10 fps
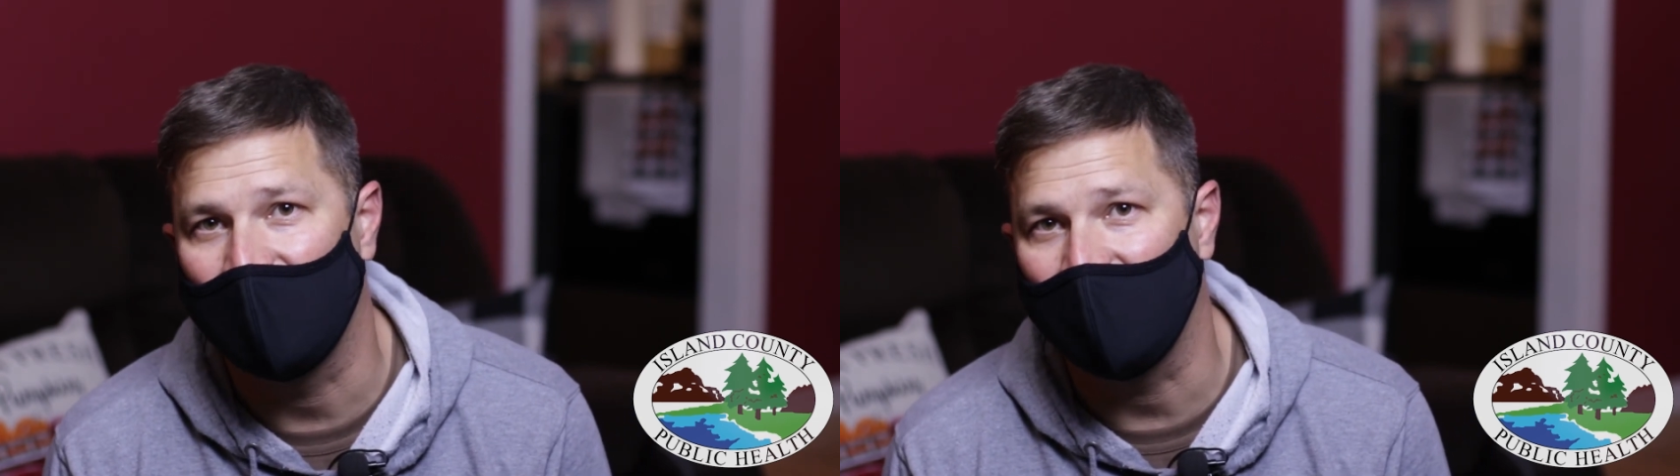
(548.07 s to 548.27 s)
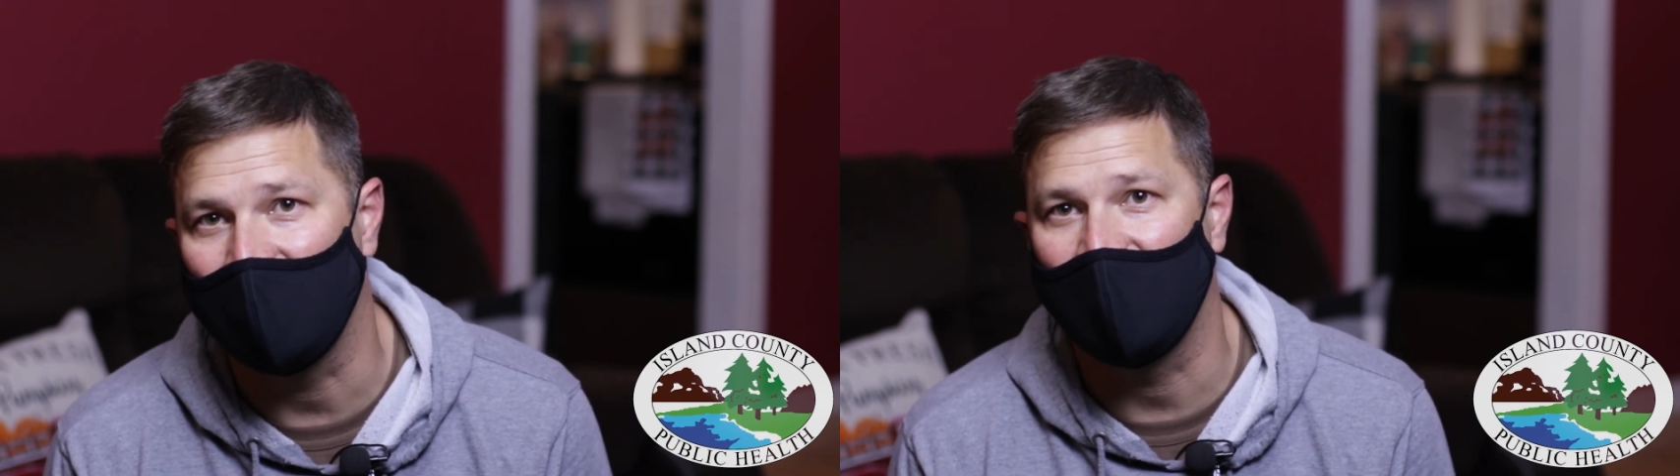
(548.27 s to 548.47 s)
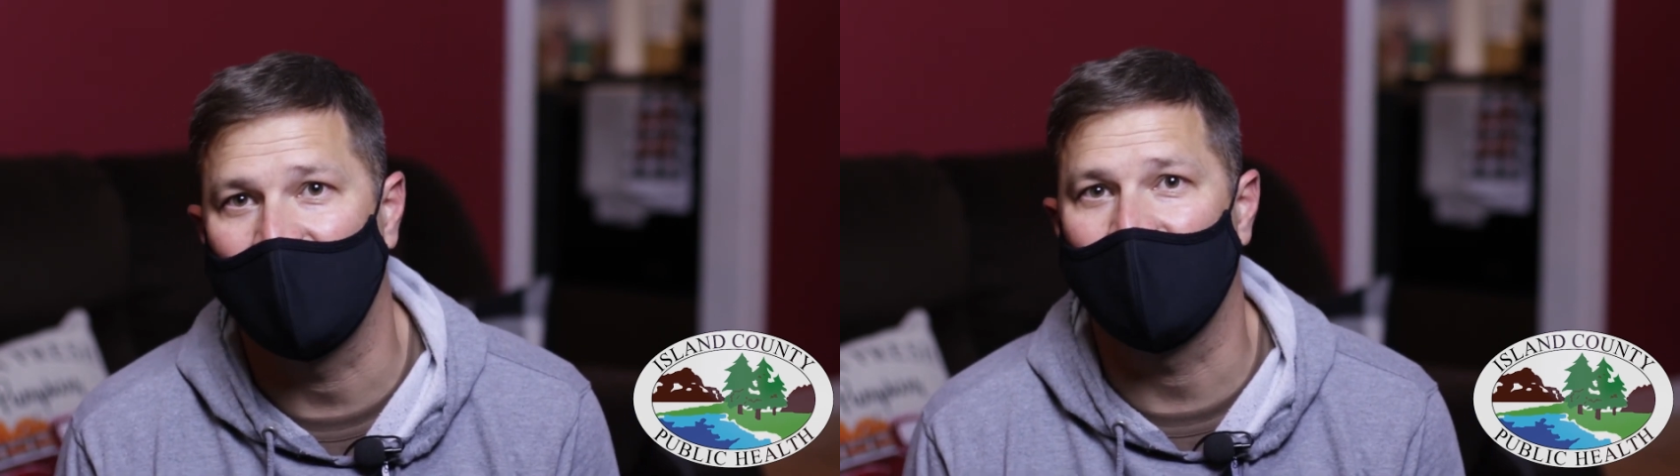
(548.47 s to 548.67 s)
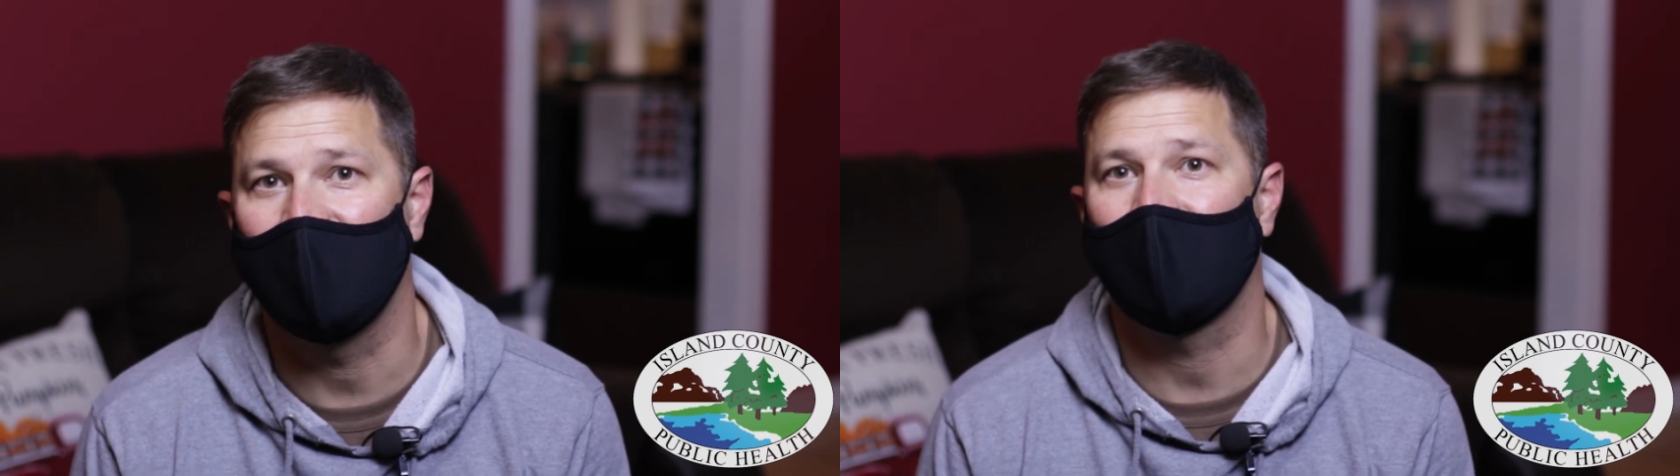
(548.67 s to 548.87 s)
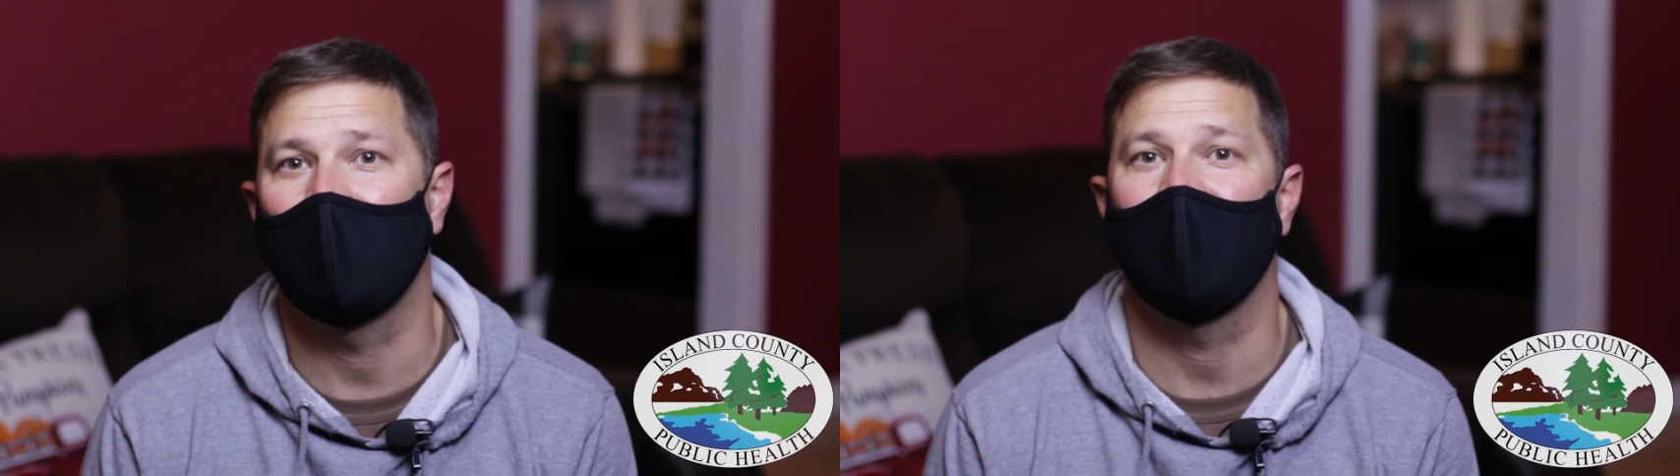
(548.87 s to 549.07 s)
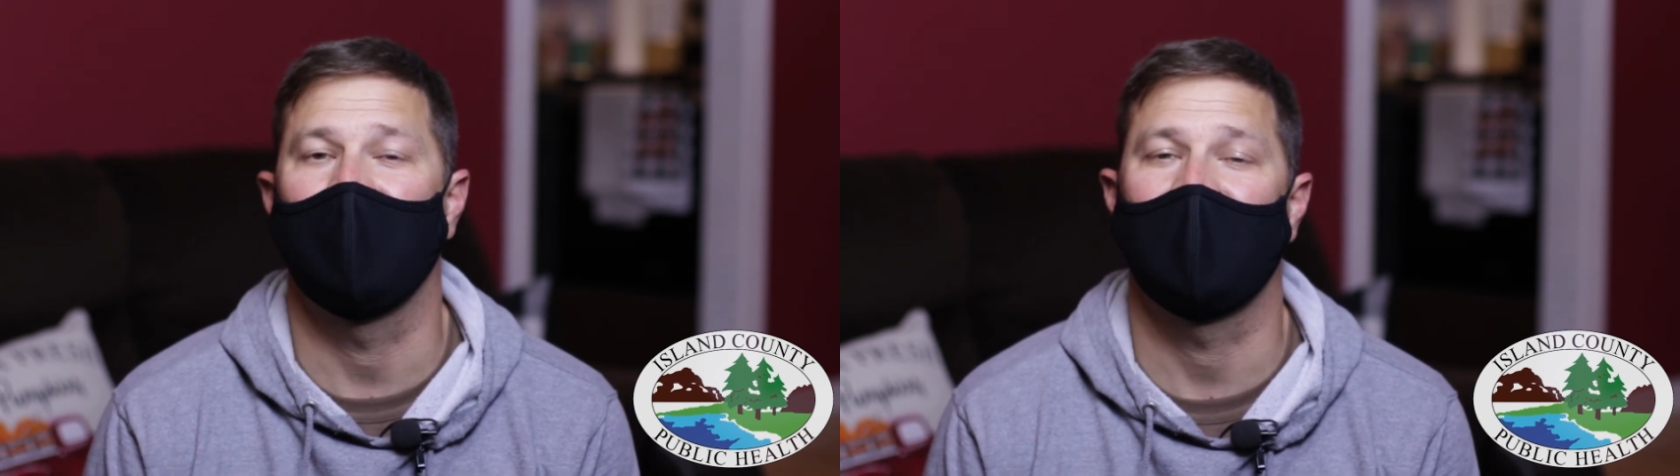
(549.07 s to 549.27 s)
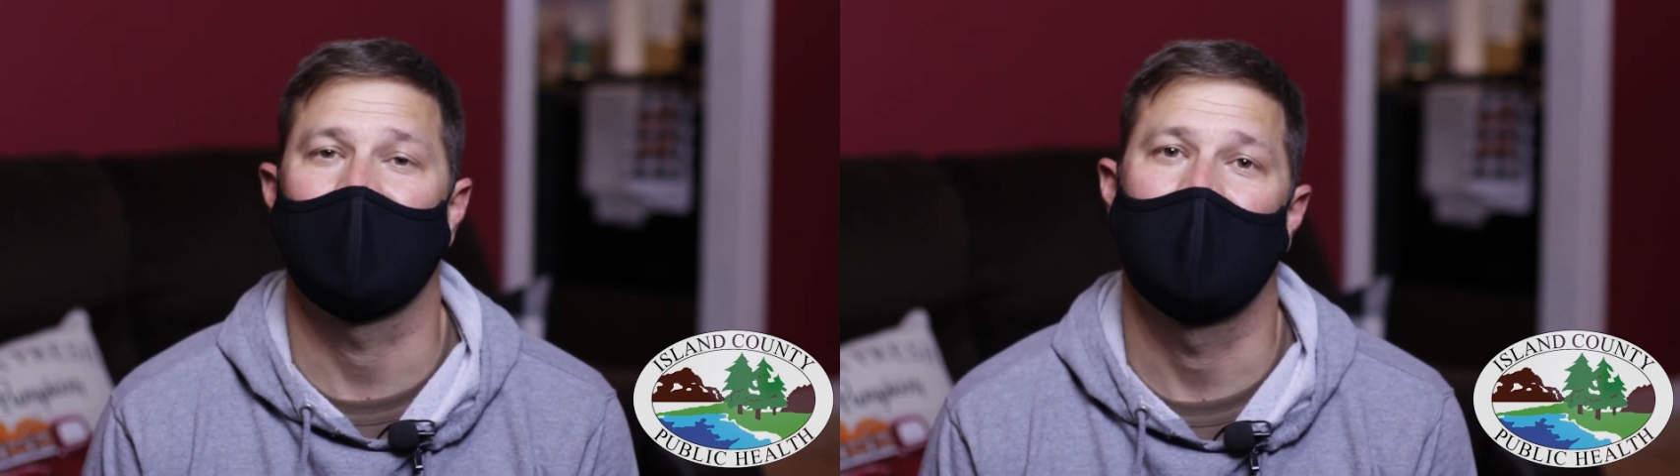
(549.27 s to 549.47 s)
you need all the equipment,